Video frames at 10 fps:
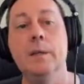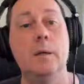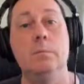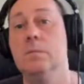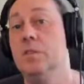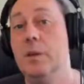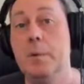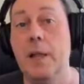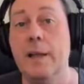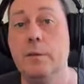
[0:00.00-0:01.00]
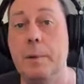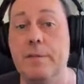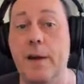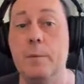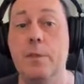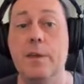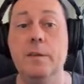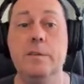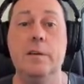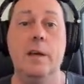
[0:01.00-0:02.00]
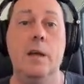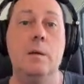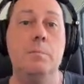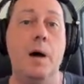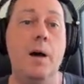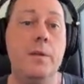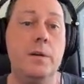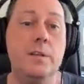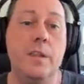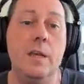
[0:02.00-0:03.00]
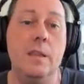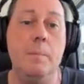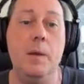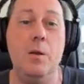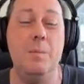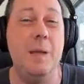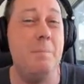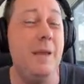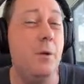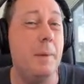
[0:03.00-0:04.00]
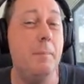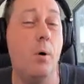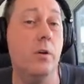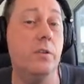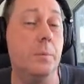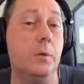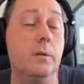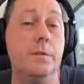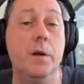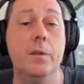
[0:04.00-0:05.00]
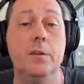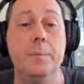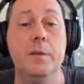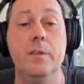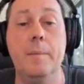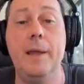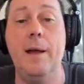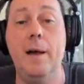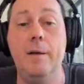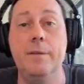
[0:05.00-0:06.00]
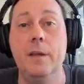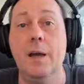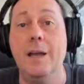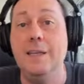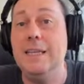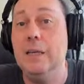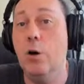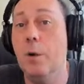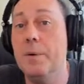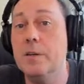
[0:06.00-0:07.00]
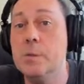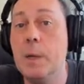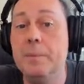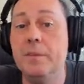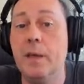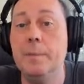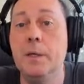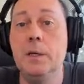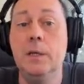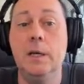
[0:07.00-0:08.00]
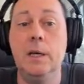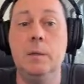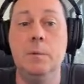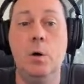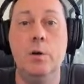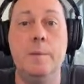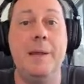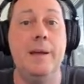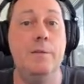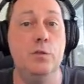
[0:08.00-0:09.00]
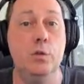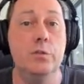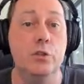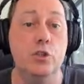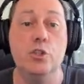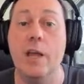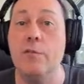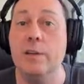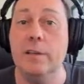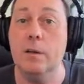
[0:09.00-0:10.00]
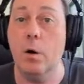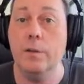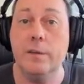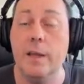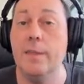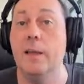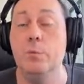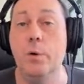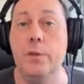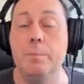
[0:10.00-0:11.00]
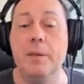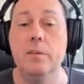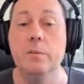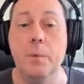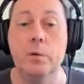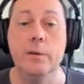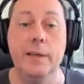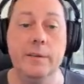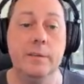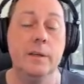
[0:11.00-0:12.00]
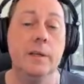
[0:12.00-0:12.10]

Now, some clients will be fine with this, but others, it may not be possible for others, because they might have an e-commerce website, or they might have user-generated content, and that's what their business model is.